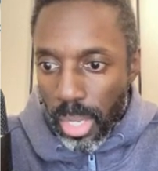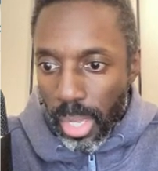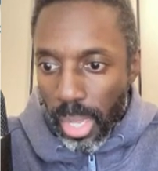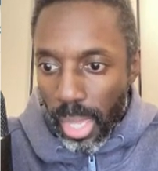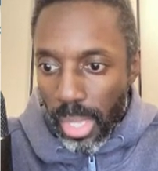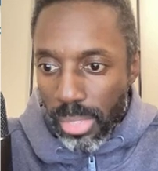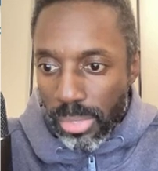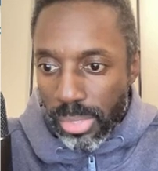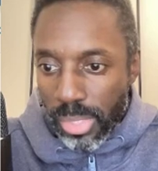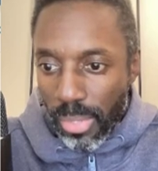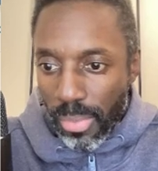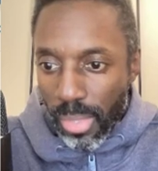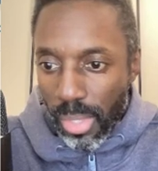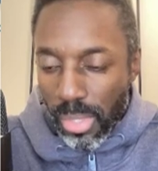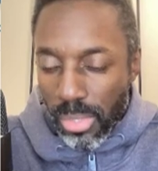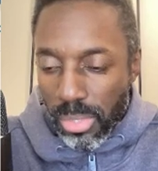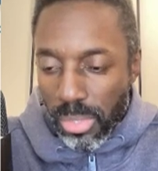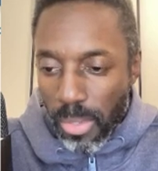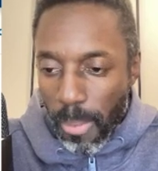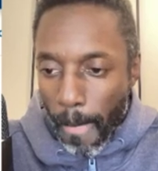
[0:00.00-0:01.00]
and say
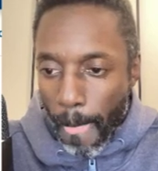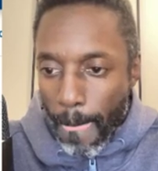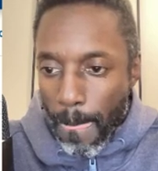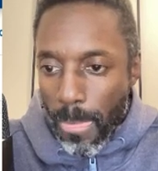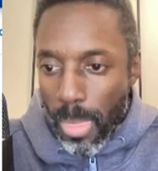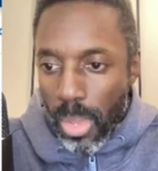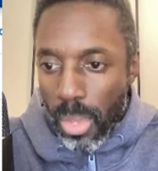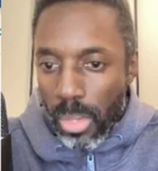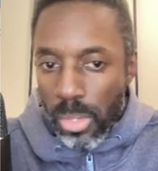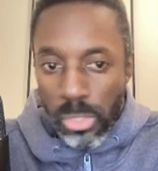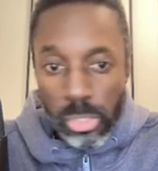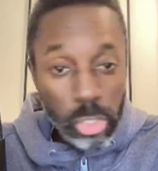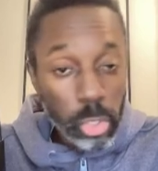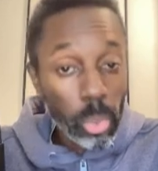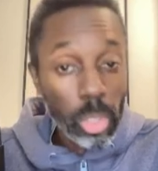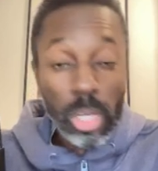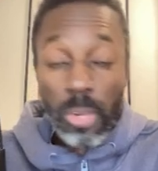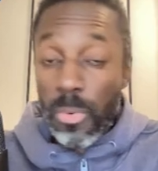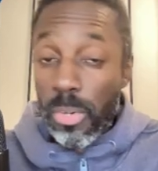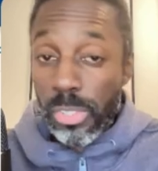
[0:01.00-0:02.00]
this. Still
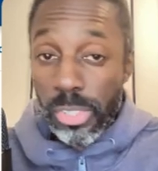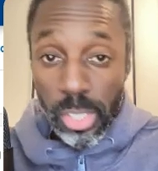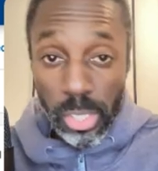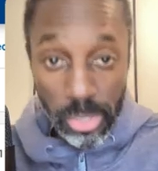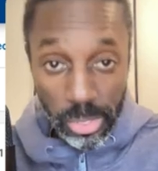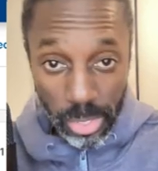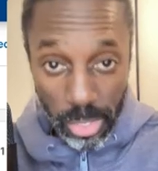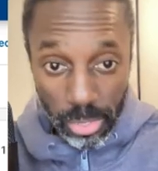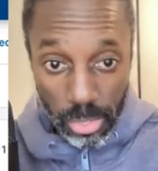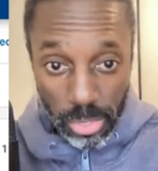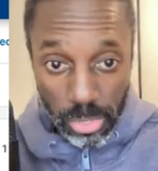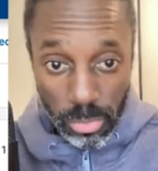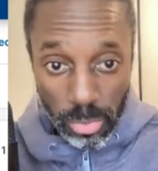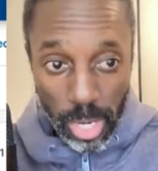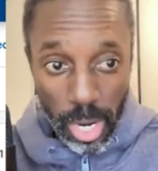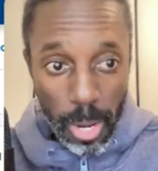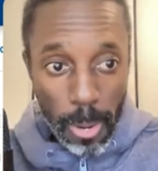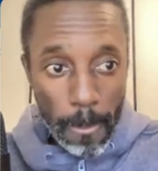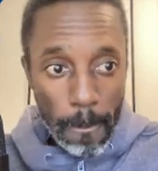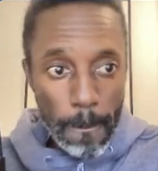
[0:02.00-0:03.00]
looking for sales leaders,
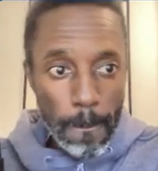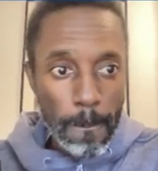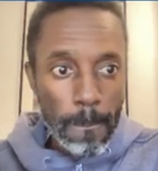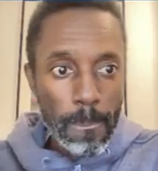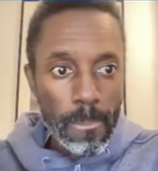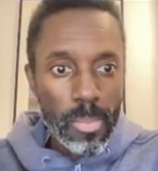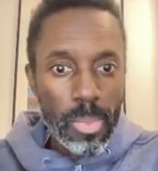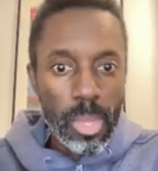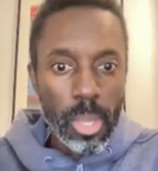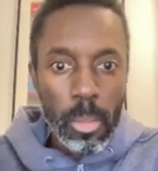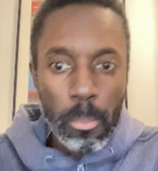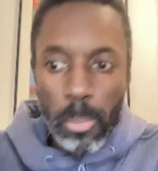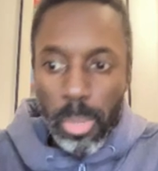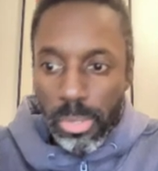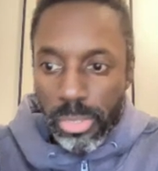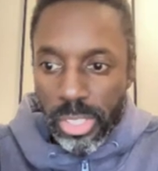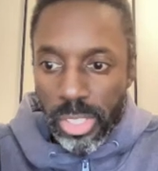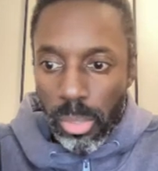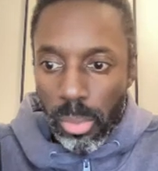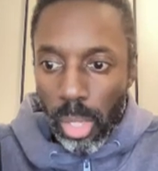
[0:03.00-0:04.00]
right? But
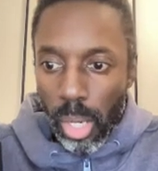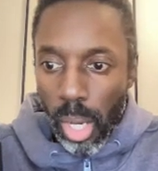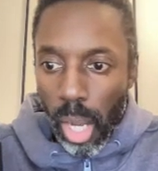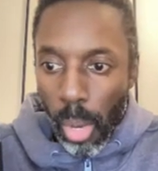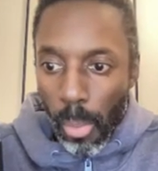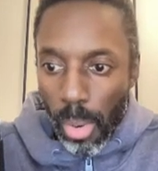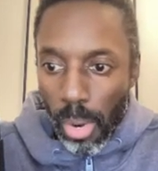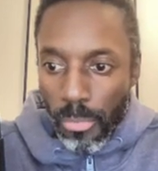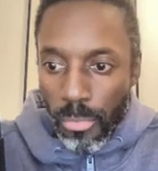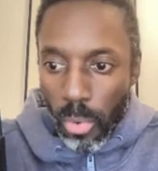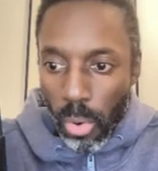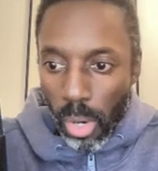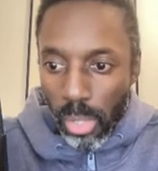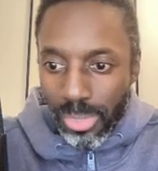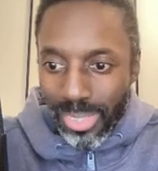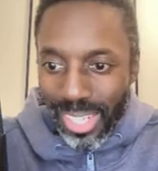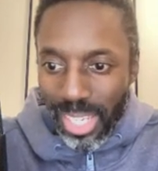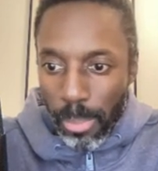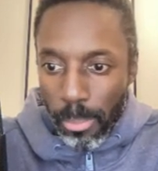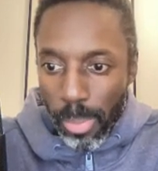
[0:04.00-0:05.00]
see, I want to focus
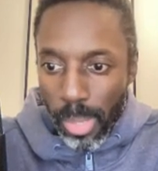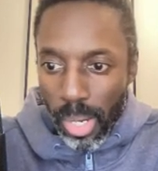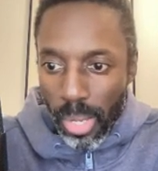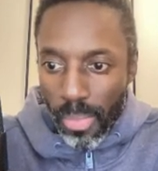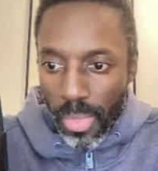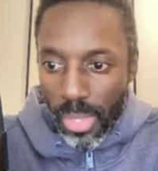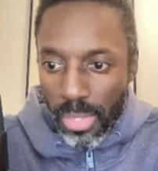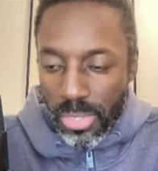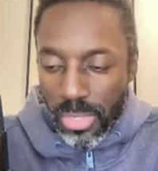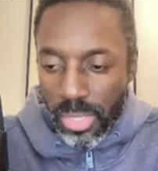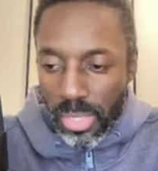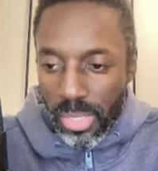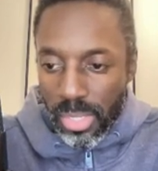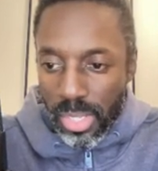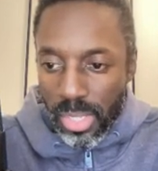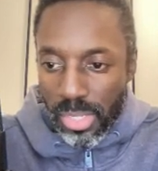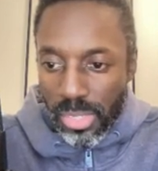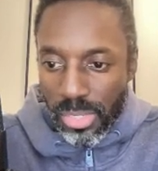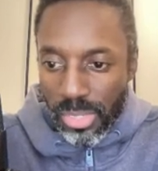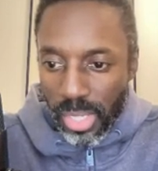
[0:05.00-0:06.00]
on anybody that's
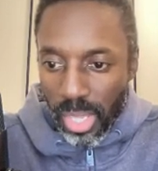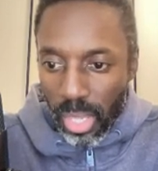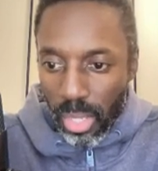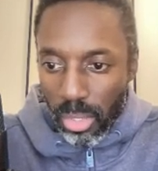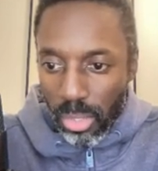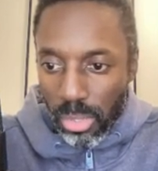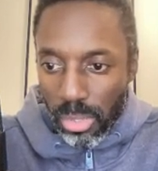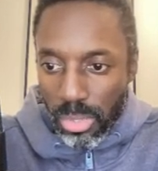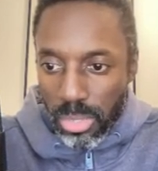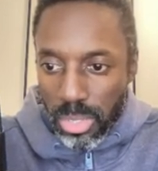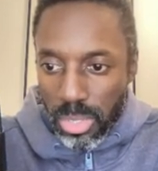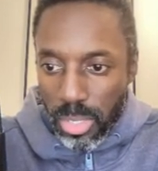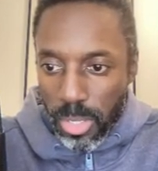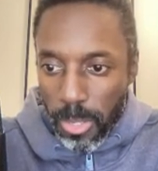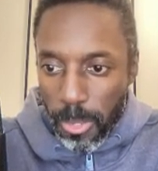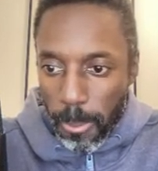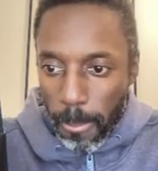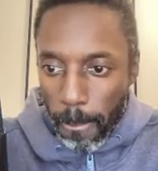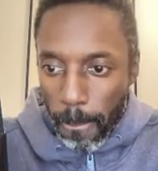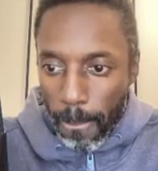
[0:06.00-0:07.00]
in sales,
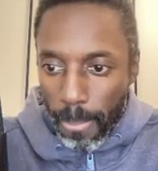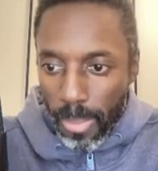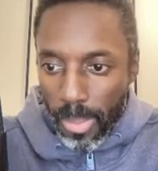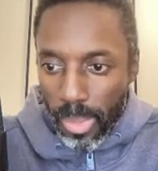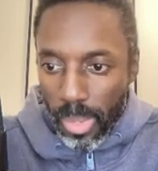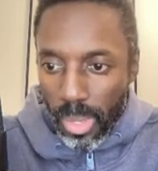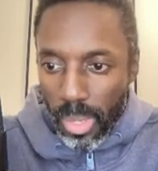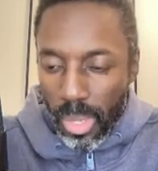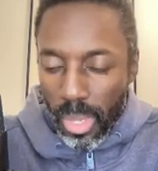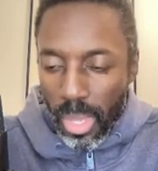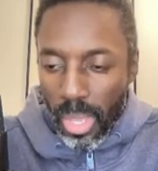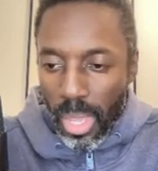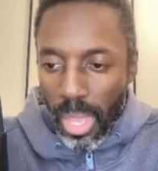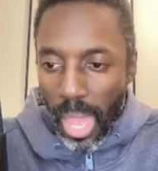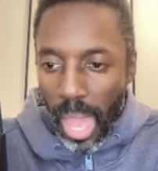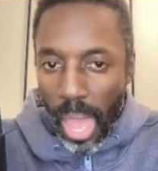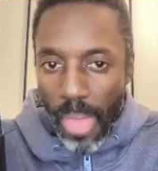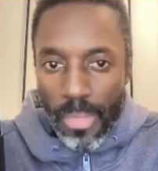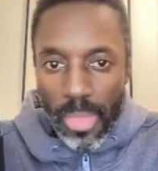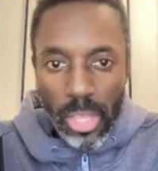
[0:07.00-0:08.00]

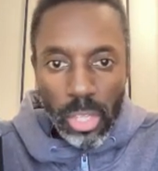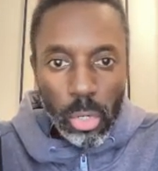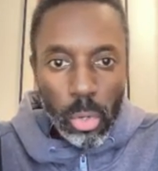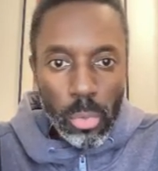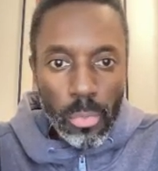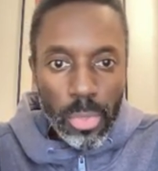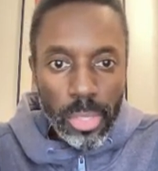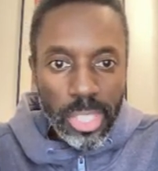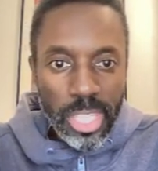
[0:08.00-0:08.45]
and then go to the